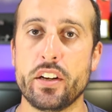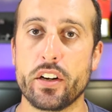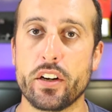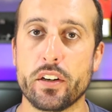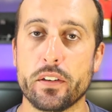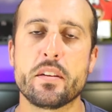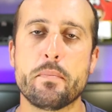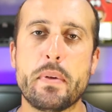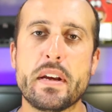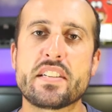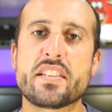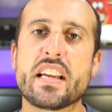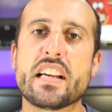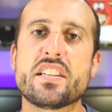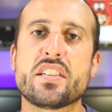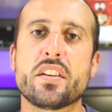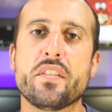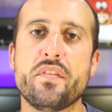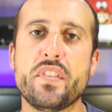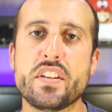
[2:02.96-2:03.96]
here. The best
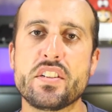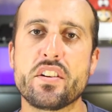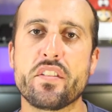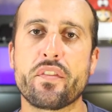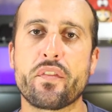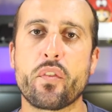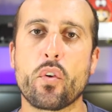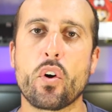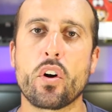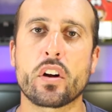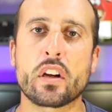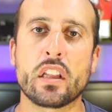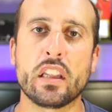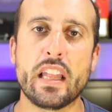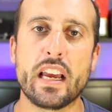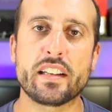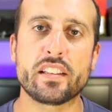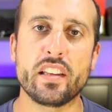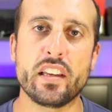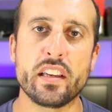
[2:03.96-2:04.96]
sites to visit for
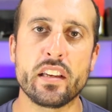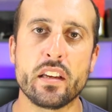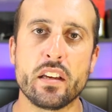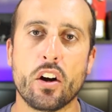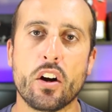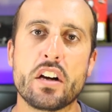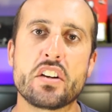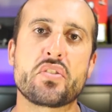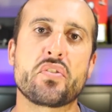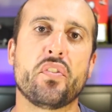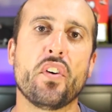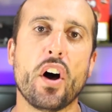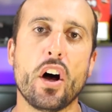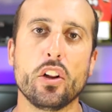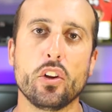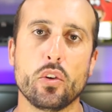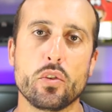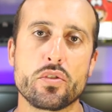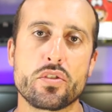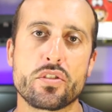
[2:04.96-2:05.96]
collecting are as
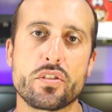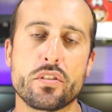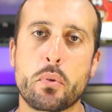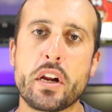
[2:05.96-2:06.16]
follows.